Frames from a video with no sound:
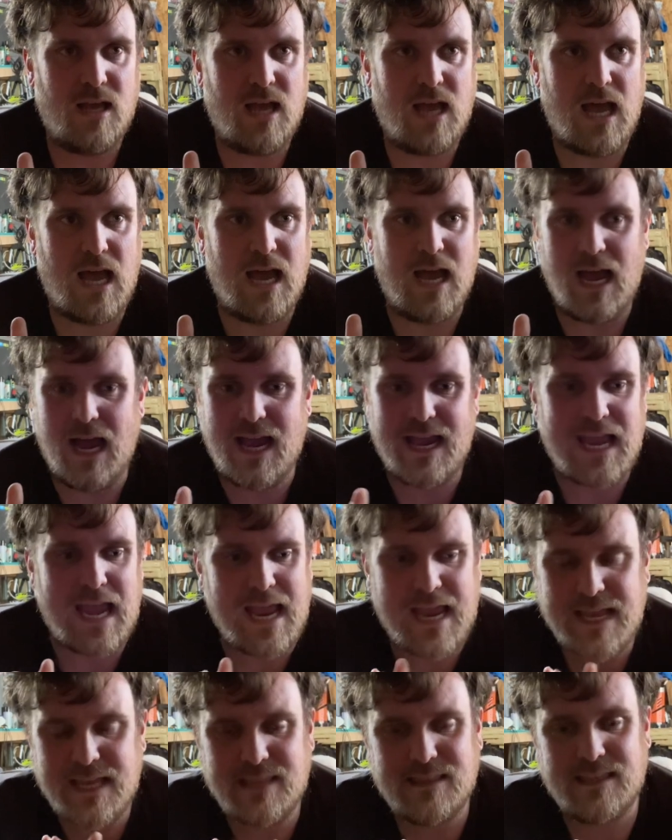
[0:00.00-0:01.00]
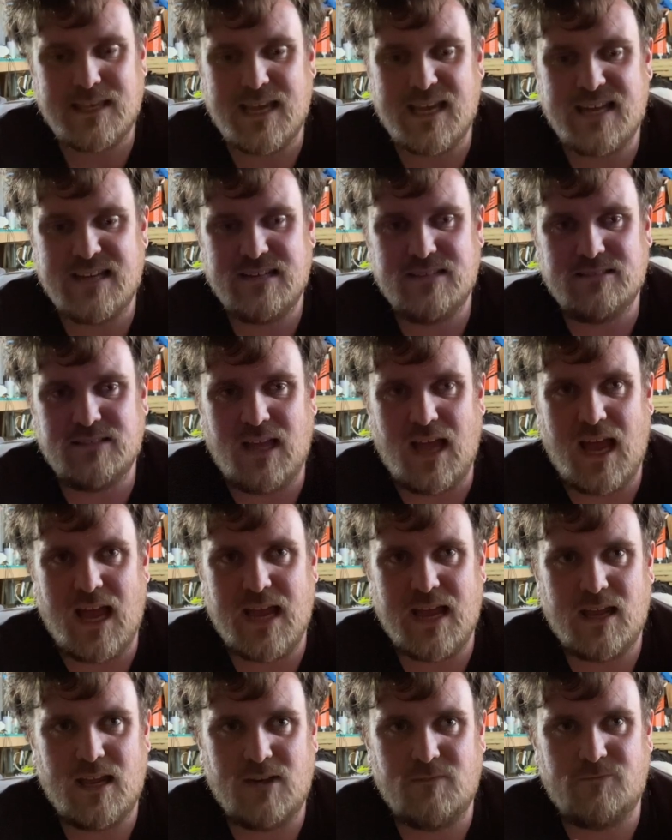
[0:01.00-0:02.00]
I hate that
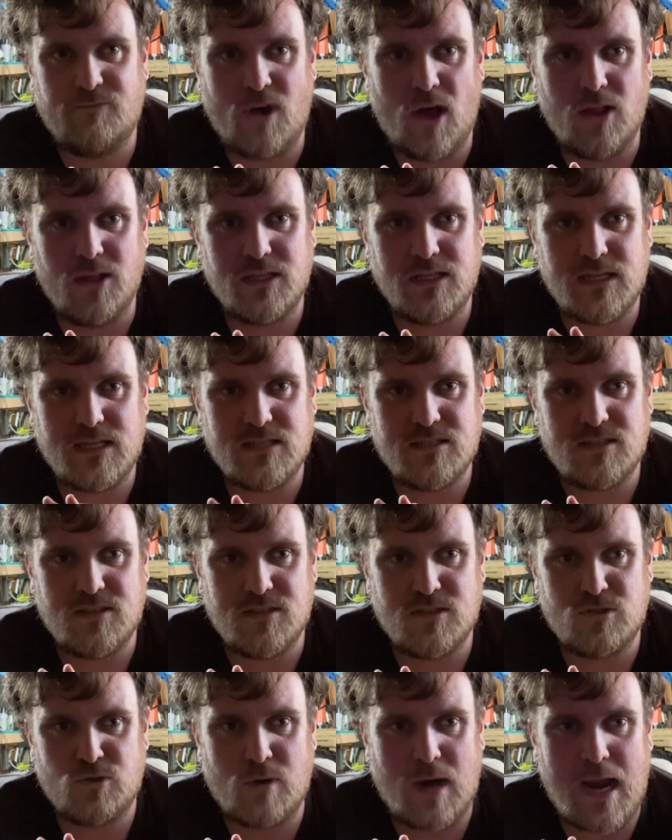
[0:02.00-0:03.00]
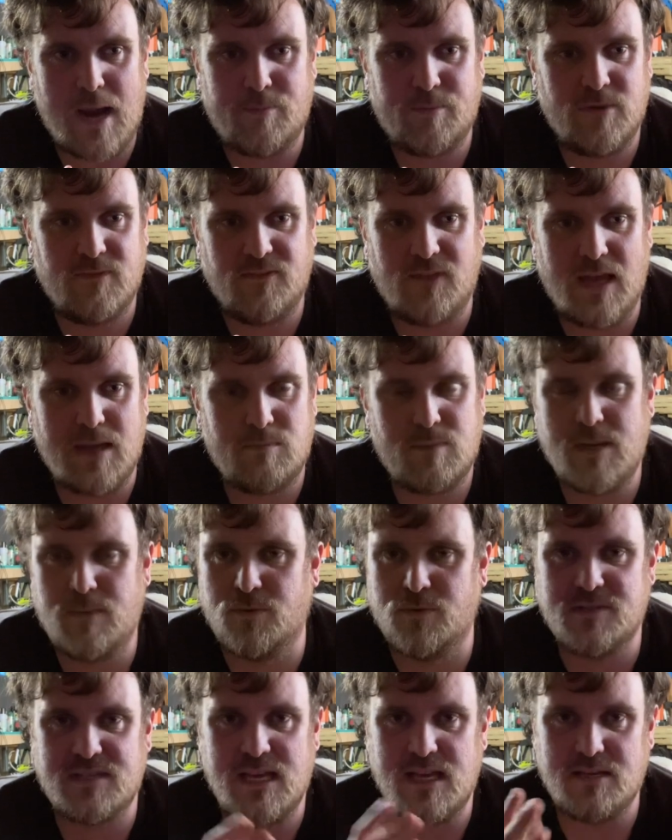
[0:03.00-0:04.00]
I had fallen into the trap of like
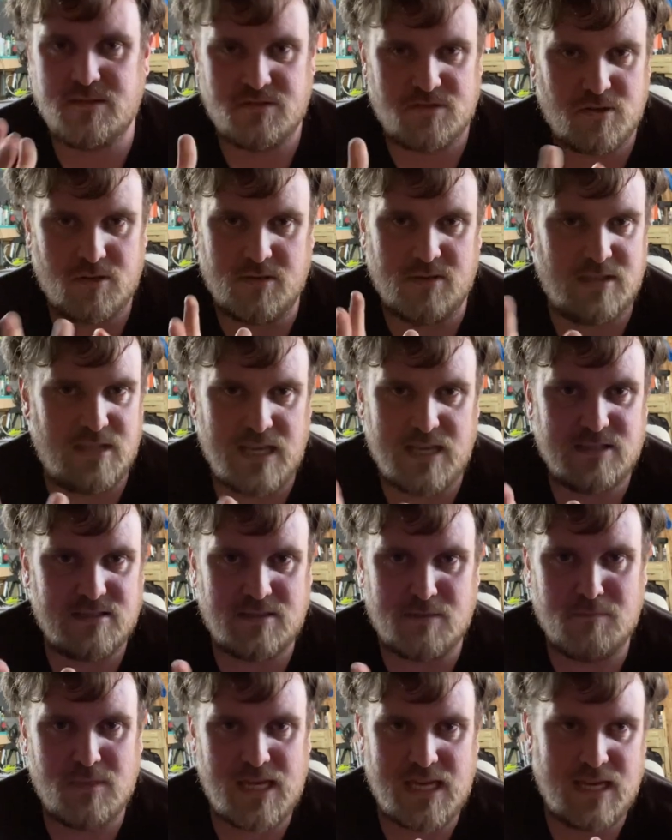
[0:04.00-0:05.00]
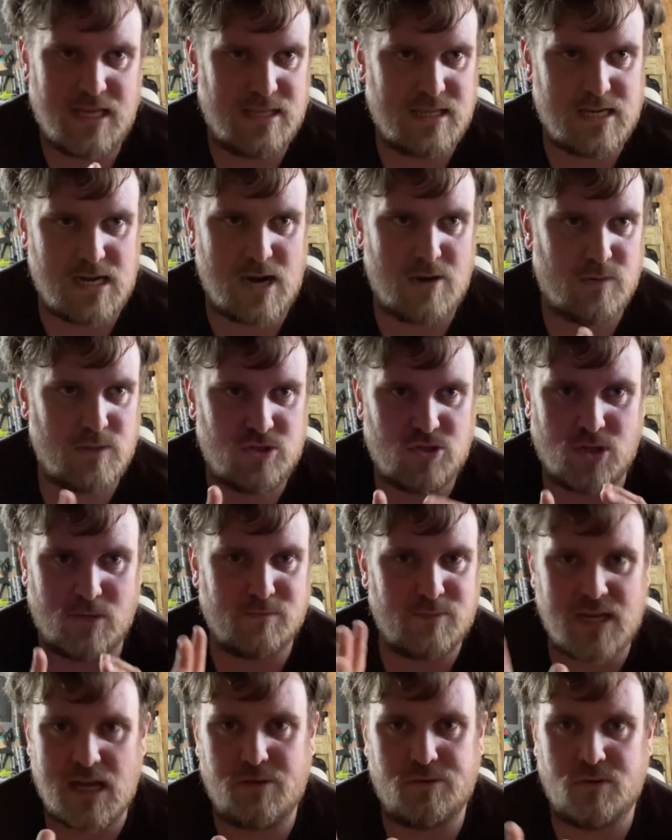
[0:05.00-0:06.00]
people saying certain things to me and then I would
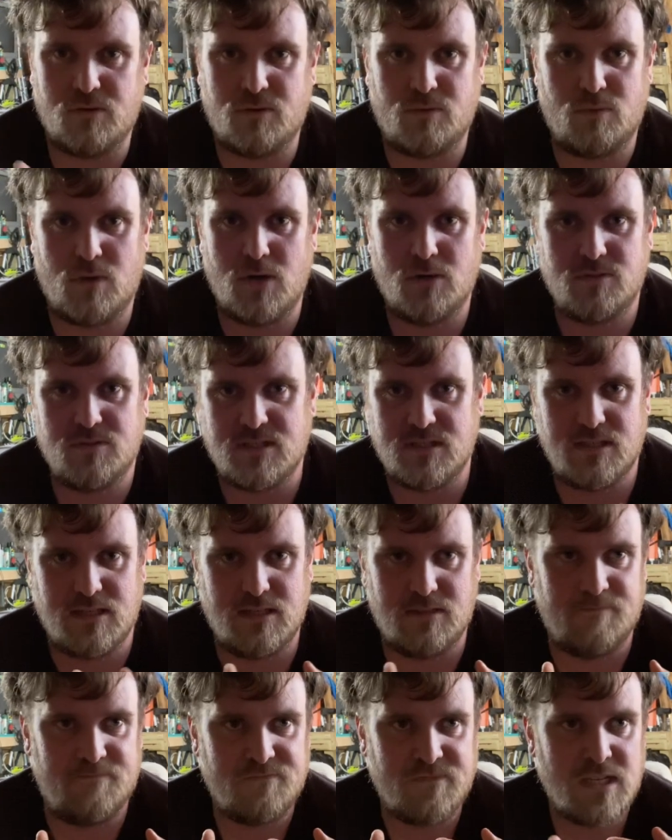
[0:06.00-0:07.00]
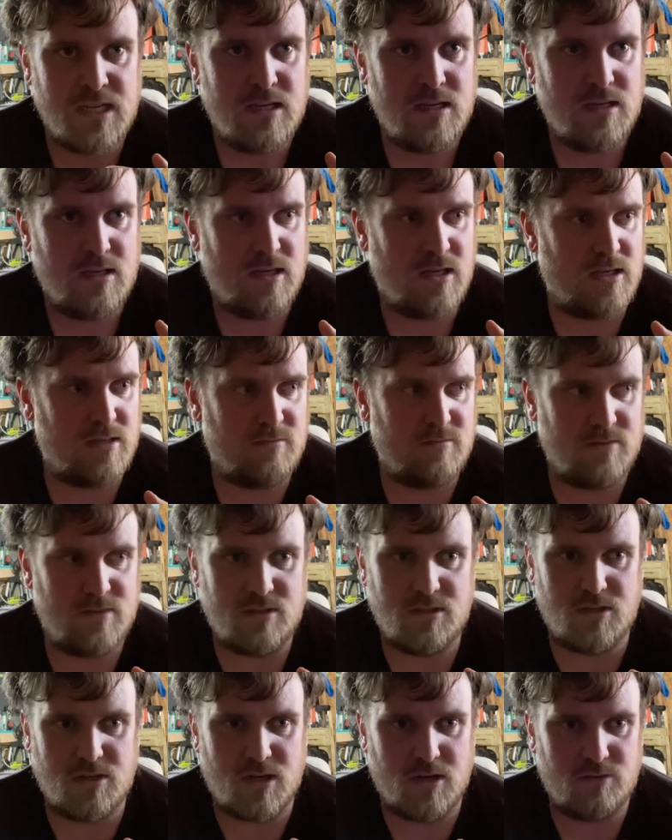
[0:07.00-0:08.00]
jump down their throats and
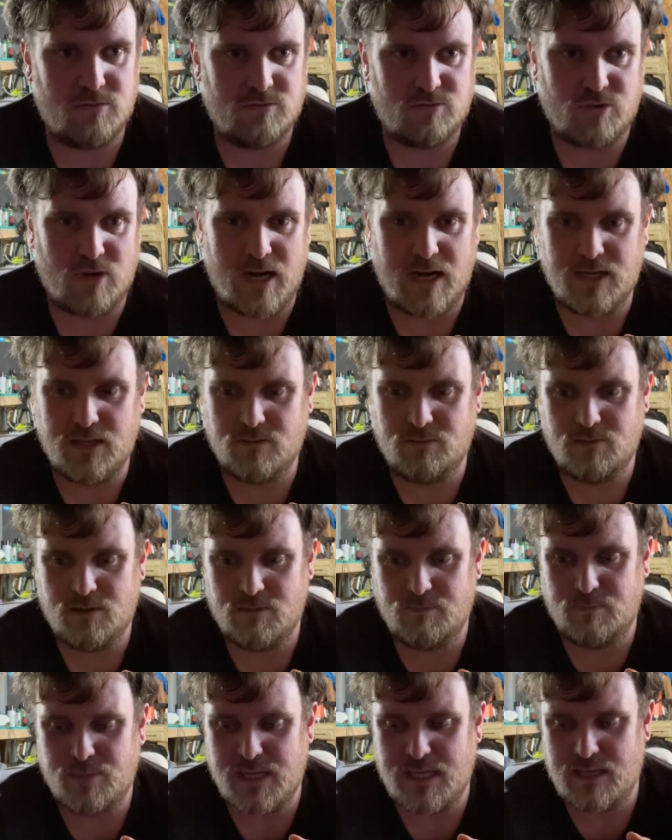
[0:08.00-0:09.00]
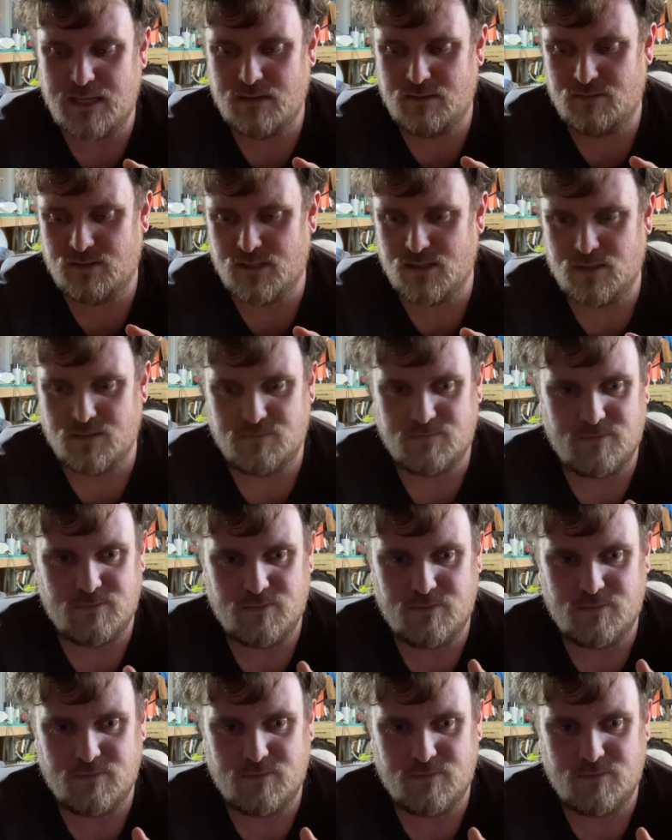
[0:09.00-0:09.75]
then try to be the